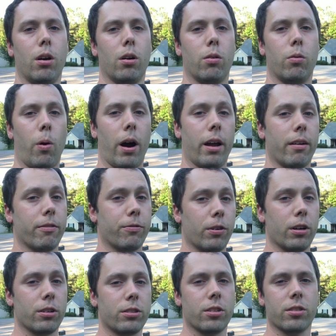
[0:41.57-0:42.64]
why at
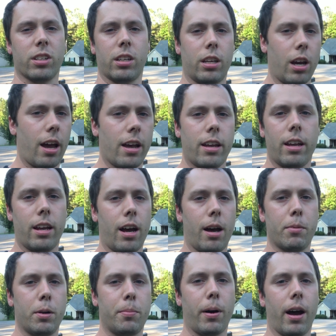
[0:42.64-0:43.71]
first I was like, yeah,
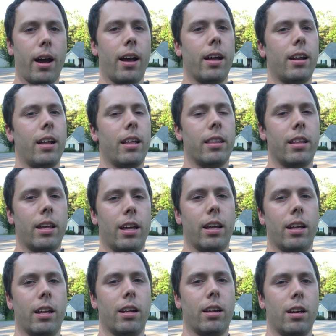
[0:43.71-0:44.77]
I'm going to buy it. And
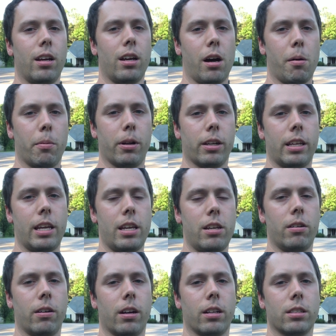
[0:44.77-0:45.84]
then I'm going to key
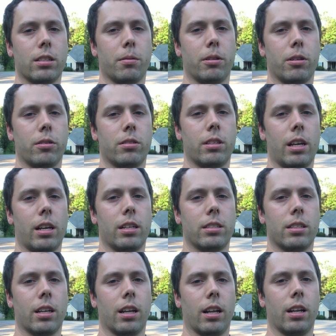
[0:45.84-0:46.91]
you into some of those
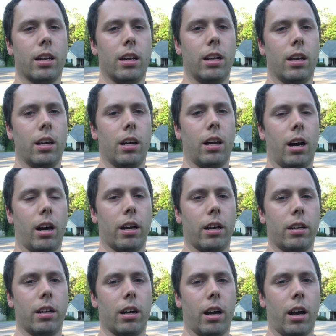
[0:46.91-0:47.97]
things that
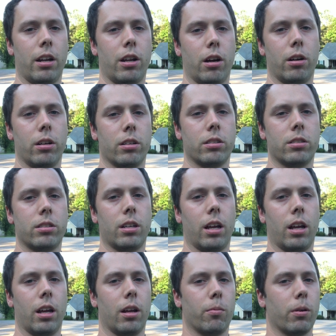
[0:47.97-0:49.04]
I noticed
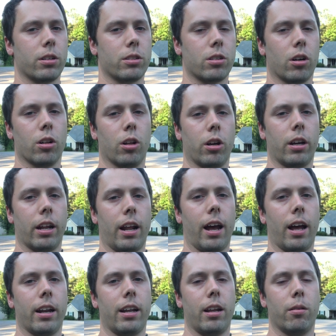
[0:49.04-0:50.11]
and what I started looking
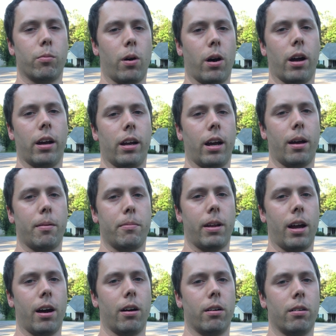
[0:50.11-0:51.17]
at and why I'm
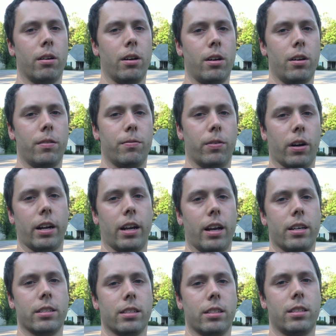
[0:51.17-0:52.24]
now very
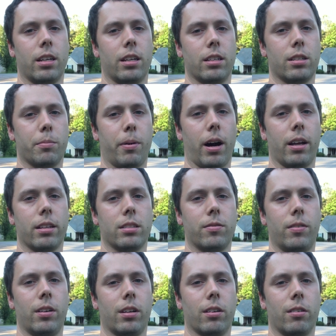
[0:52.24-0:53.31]
hesitant to buy this
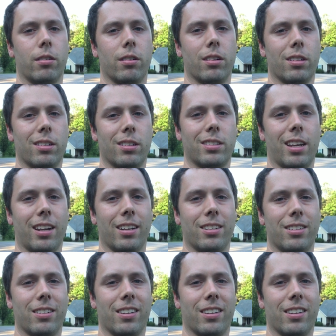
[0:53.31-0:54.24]
vehicle. Let's get into